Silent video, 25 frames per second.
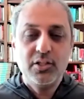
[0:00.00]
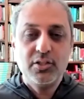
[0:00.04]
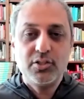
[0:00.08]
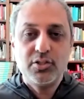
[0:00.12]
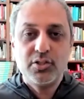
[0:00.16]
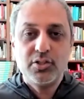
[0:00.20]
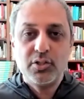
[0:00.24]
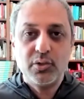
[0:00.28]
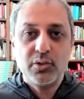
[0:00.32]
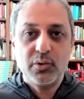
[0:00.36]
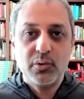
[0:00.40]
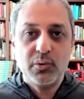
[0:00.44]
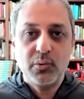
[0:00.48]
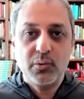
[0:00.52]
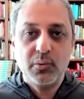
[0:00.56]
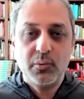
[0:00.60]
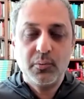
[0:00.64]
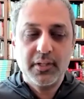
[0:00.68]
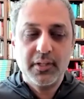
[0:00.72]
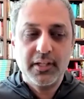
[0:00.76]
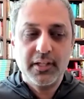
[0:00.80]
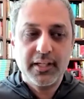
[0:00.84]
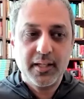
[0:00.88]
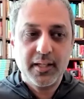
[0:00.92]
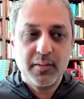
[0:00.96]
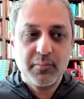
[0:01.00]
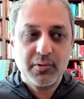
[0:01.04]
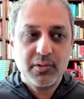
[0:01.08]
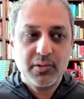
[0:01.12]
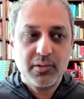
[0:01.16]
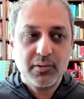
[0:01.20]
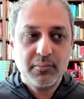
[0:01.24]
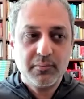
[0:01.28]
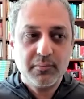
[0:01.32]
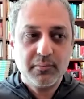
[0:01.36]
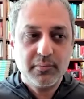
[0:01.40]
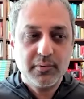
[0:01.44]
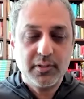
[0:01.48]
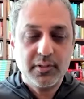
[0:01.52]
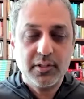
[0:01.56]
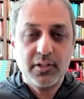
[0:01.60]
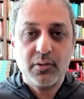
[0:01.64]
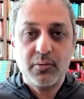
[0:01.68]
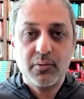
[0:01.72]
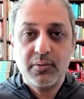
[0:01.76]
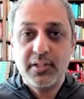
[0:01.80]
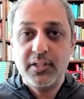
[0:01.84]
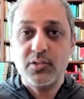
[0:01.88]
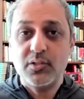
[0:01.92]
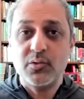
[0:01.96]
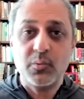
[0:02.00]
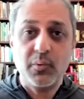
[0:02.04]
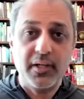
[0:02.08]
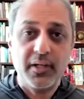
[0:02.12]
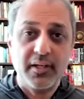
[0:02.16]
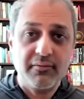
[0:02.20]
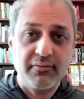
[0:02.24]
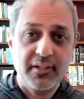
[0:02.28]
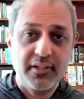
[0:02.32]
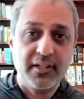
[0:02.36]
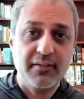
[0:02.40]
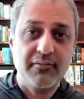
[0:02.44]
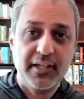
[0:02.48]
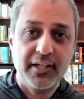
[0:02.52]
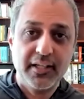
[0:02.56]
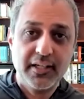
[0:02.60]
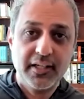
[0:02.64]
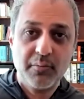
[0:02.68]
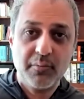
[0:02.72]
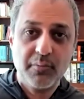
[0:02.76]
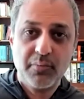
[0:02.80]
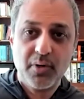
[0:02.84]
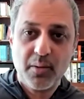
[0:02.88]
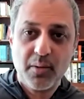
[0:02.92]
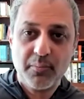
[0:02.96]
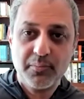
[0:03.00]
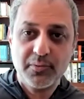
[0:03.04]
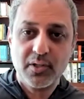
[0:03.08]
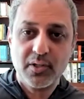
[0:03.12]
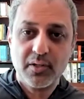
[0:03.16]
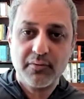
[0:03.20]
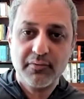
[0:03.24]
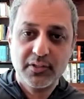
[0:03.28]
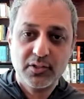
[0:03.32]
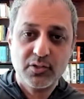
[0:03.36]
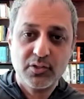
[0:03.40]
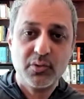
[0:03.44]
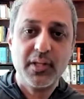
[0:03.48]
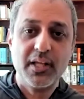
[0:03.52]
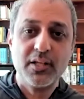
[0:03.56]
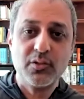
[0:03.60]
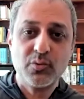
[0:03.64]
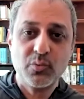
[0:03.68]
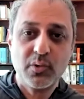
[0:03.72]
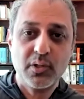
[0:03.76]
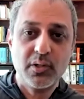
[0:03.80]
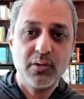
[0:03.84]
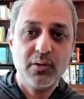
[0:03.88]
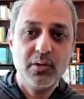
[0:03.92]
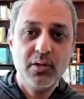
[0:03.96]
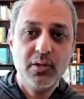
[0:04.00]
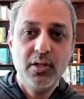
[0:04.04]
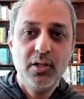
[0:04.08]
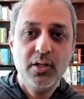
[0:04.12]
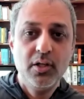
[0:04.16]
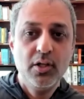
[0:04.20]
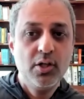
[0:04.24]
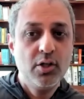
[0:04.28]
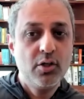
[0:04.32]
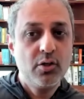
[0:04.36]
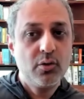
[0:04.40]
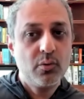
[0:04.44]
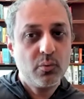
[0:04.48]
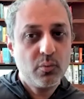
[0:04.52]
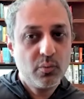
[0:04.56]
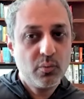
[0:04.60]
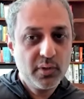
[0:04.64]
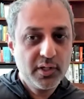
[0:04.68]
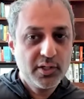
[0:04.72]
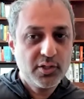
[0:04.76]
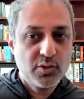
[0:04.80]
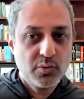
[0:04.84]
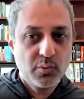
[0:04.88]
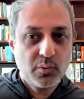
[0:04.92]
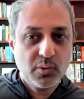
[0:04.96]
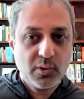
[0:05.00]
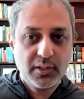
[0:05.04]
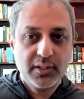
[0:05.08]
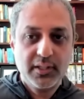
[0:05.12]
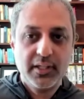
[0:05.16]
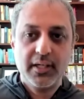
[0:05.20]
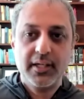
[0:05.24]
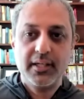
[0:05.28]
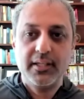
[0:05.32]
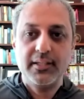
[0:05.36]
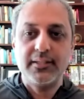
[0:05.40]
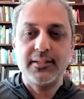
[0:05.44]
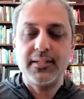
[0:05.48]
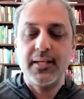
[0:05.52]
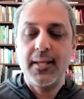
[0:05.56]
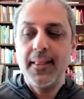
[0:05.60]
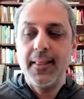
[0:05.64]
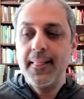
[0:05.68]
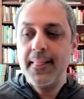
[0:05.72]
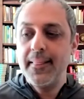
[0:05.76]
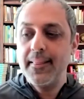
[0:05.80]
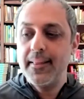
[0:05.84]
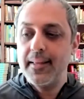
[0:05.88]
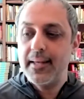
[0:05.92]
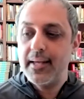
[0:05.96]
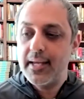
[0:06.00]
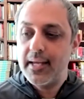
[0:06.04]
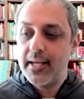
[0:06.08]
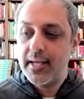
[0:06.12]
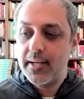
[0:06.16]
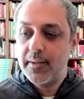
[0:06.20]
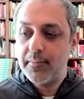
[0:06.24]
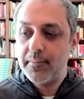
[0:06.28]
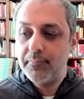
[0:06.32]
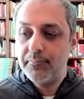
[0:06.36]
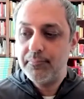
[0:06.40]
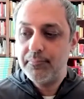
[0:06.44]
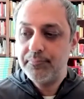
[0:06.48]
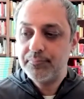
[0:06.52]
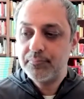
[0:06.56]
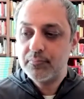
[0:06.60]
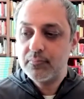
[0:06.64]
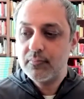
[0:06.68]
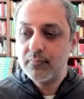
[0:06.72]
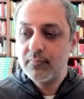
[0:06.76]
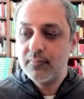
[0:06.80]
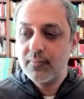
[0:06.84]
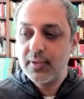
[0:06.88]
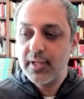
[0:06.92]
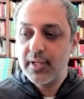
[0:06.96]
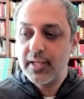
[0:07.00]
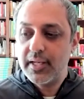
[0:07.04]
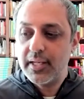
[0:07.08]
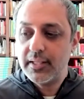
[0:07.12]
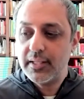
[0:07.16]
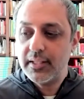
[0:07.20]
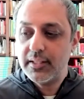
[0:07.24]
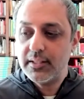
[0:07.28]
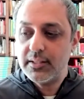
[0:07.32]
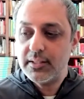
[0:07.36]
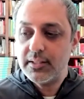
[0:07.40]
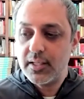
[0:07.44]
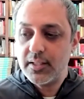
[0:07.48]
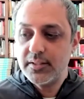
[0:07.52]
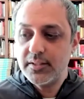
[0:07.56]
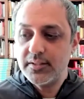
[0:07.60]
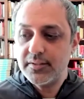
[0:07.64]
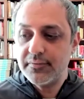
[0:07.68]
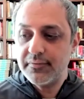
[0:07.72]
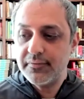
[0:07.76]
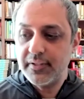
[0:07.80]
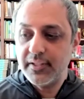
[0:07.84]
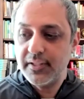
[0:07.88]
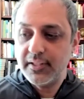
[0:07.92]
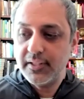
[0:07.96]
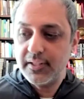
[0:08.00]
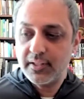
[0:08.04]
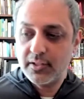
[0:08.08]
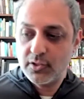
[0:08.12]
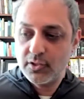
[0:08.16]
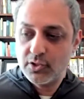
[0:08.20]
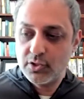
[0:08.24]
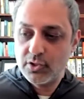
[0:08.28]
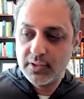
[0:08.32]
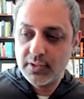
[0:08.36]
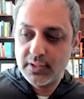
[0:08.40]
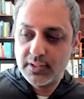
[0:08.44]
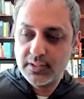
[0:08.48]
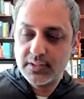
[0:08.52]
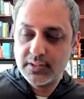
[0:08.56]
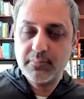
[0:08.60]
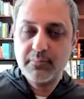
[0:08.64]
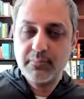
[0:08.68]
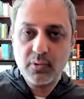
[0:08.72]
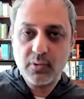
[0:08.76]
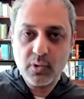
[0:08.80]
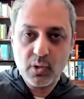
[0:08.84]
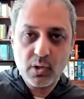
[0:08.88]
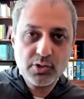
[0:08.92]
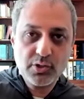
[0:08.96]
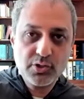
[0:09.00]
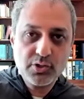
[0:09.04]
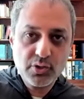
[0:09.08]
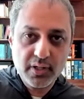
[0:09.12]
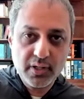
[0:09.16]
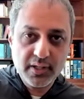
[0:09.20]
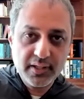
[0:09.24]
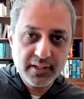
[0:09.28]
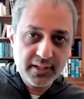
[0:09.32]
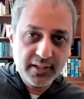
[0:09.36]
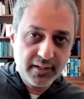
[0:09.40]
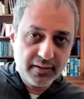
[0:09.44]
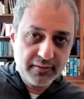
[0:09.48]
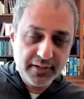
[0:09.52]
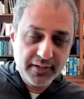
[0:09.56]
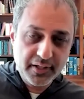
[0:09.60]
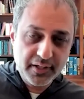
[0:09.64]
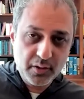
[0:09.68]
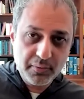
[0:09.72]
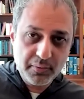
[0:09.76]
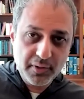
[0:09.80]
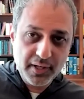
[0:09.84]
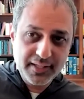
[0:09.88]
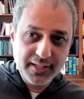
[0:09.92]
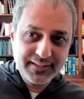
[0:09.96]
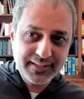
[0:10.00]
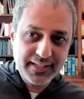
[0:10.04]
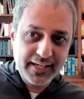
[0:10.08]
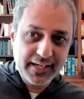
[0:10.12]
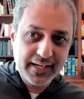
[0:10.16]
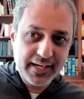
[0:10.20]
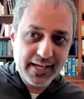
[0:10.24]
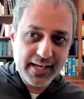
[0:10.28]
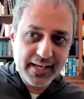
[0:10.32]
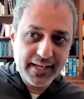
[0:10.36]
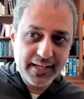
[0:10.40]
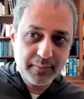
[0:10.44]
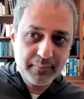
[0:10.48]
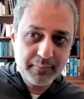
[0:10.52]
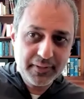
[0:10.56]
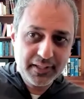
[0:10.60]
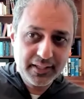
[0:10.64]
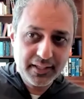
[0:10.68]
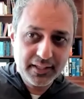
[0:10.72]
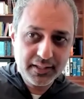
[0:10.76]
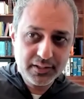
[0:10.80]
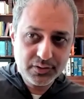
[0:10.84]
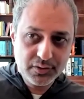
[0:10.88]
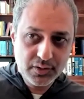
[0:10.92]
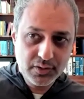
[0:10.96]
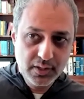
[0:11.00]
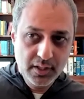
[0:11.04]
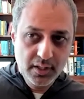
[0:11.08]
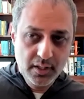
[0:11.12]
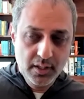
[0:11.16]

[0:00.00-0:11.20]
to enable, this way of innovating and problem solving. So that's what Ritual does. Um, and it does feed into this larger idea of enterprise AI, because